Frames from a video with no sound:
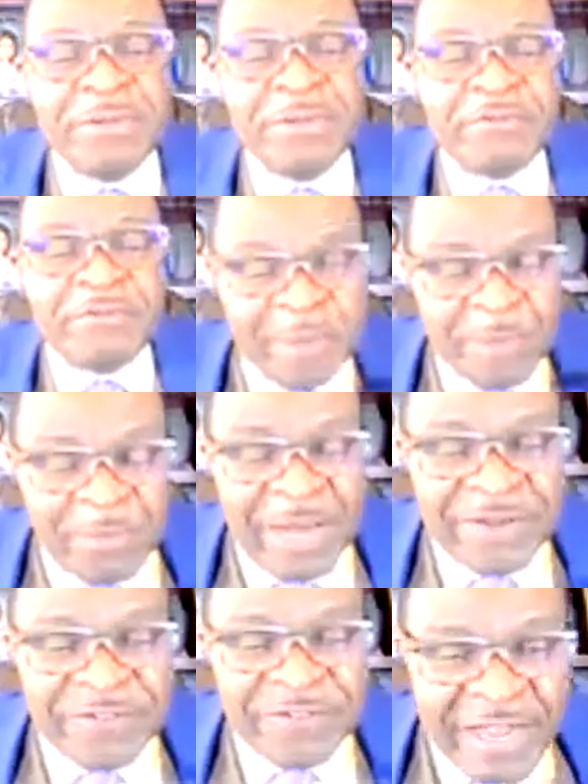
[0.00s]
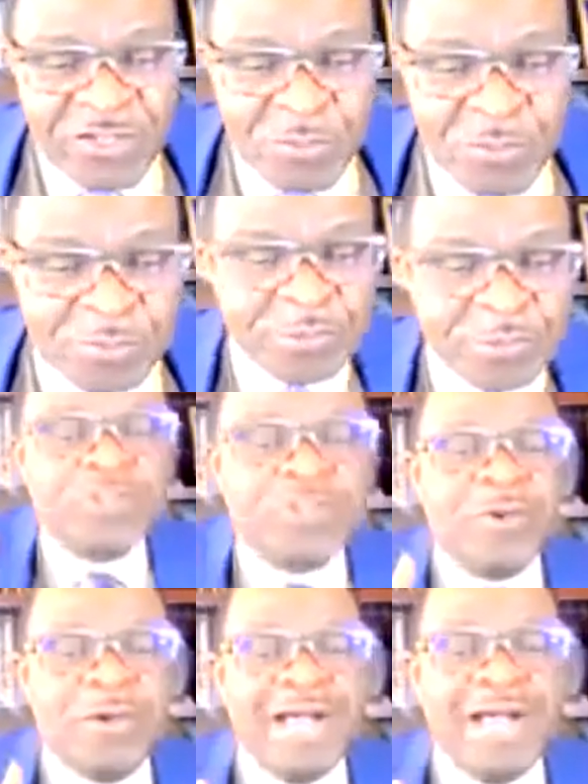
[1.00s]
If people are trying to push
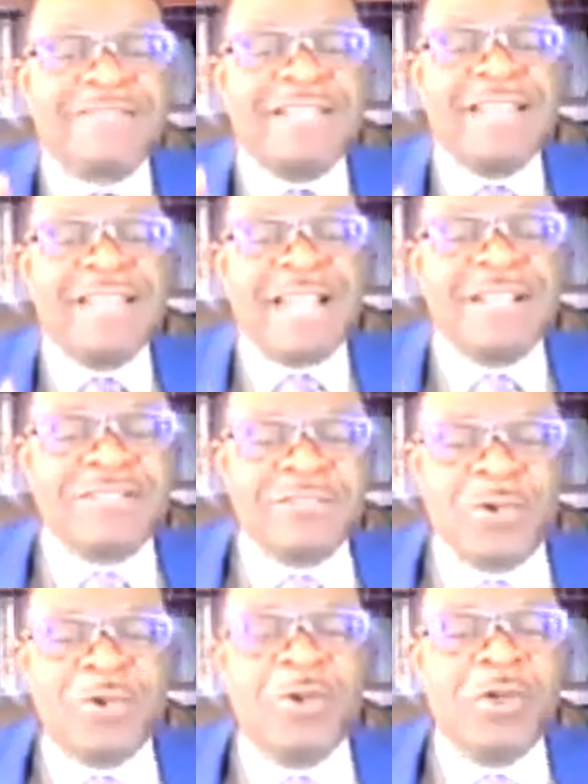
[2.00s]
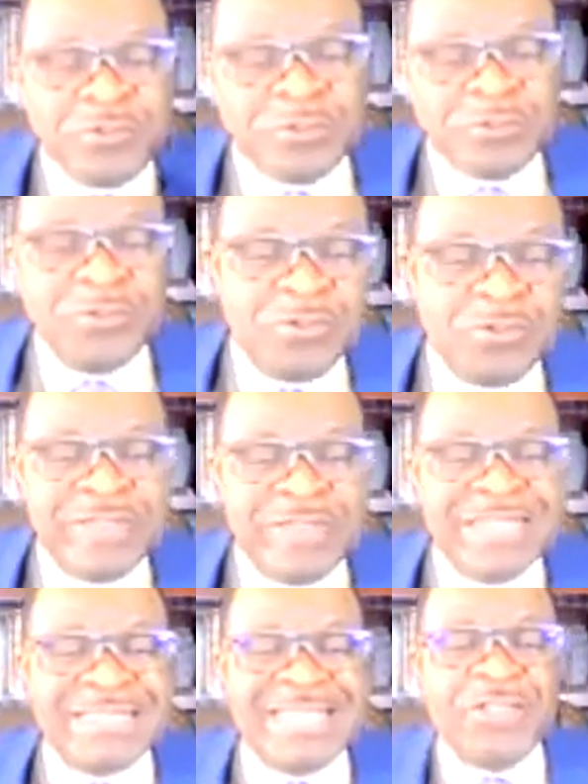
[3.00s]
you outside that zone or to do
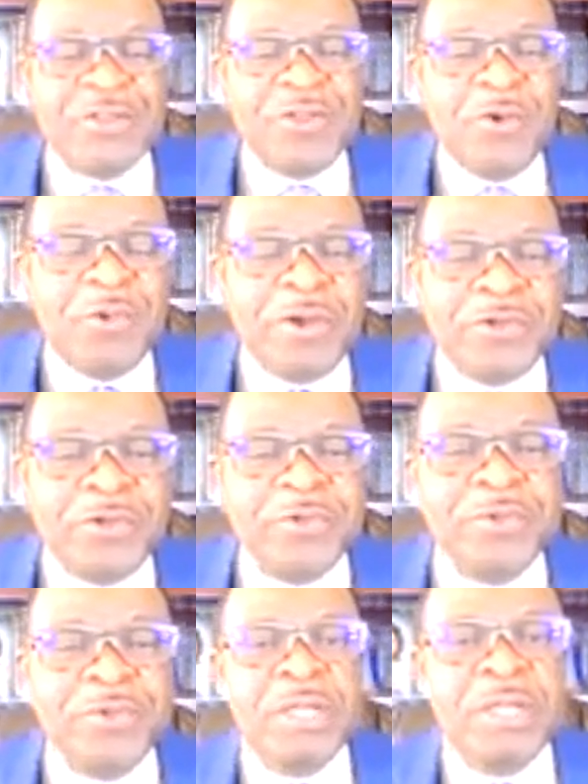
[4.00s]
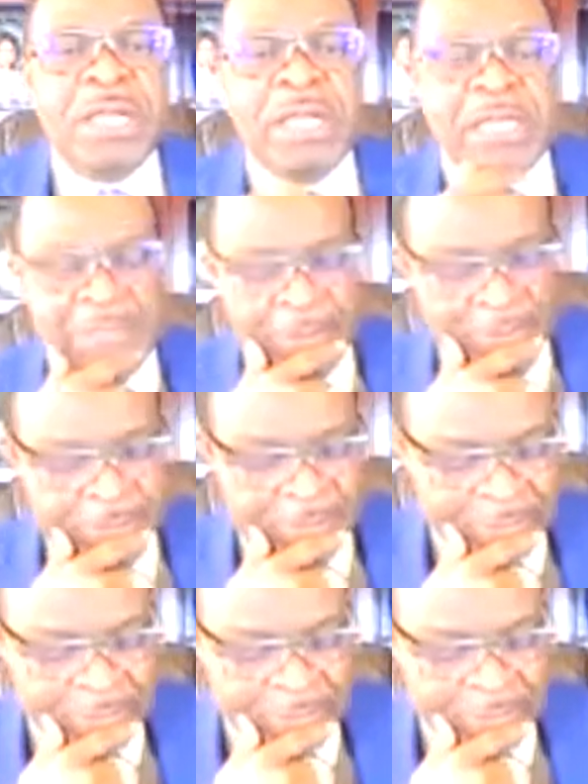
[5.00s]
things that you don't want to do, you're going to